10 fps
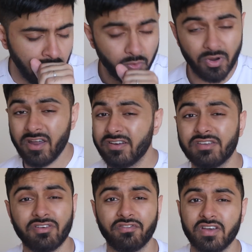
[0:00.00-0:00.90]
We're hearing
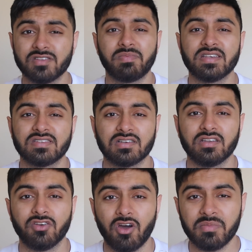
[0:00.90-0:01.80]
different things, basically.
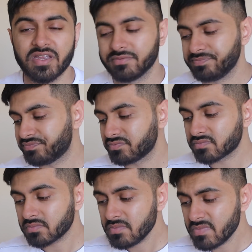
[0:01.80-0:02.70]
You know what I mean?
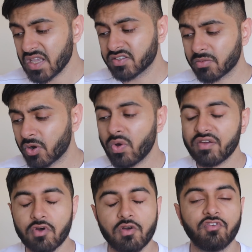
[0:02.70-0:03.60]
So I'm going to
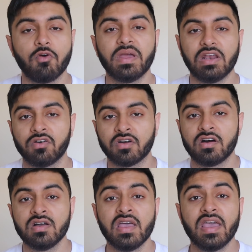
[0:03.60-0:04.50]
wait for a bit
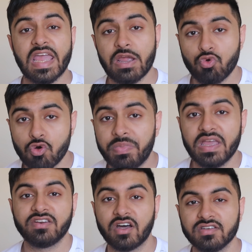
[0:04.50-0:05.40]
longer. It will be
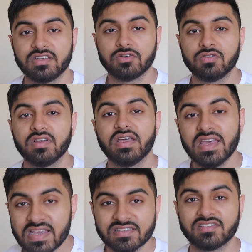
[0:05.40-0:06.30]
a done deal.
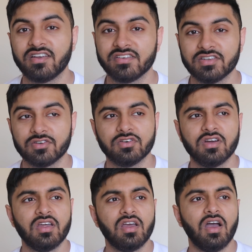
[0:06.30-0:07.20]
It is a done deal.
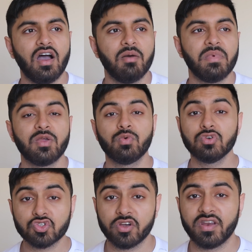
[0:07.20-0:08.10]
He
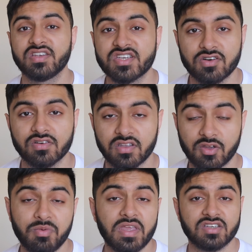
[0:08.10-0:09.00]
will join
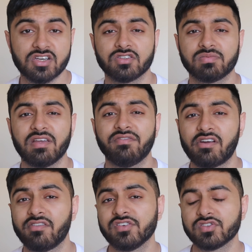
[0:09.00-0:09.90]
he'll be a Chelsea player
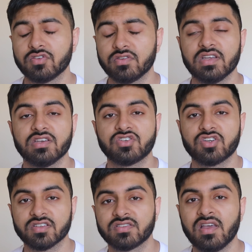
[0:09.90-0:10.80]
very, very soon. It's
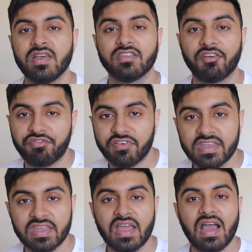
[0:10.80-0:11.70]
just the
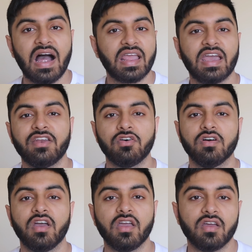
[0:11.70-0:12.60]
fee. I
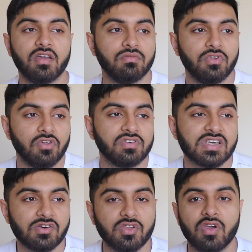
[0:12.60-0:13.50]
cannot, you know,
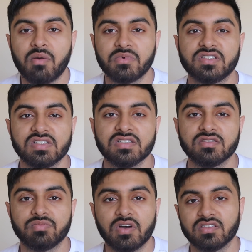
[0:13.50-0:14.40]
tell you how much it is.
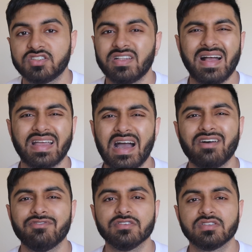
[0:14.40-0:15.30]
But just like
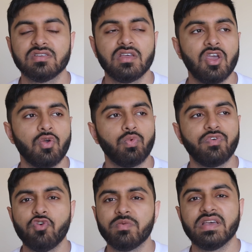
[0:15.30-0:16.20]
Kai Havertz, we
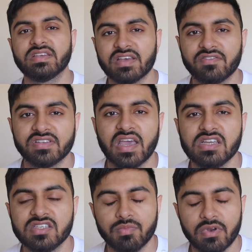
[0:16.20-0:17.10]
thought we had 70,
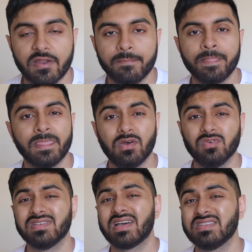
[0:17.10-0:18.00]
80 million. It
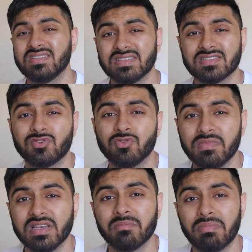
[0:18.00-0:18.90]
was actually £62
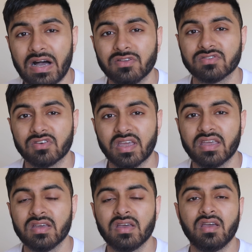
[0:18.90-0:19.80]
million,
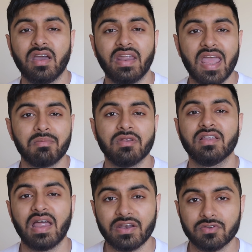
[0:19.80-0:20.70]
okay? And 8
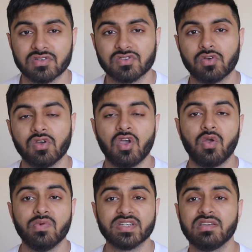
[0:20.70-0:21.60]
million add-ons. So
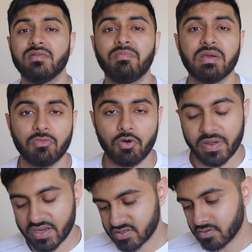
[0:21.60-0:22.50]
we just need to be a bit more
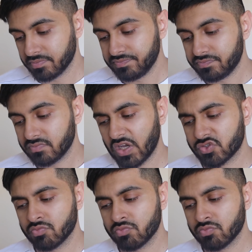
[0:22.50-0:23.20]
patient. Now,